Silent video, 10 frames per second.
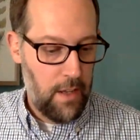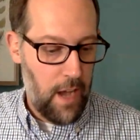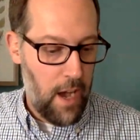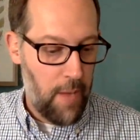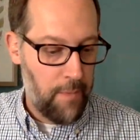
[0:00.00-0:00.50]

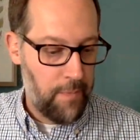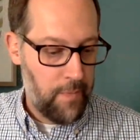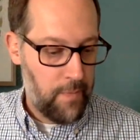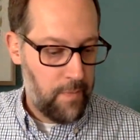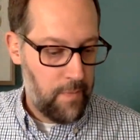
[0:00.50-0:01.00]

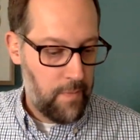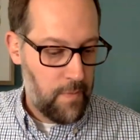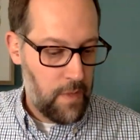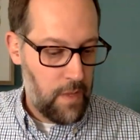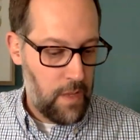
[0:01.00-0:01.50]

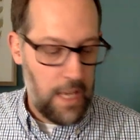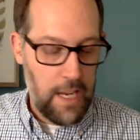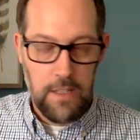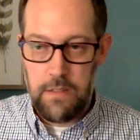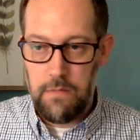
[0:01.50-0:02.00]
It
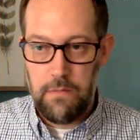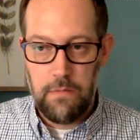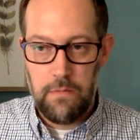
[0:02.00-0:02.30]
is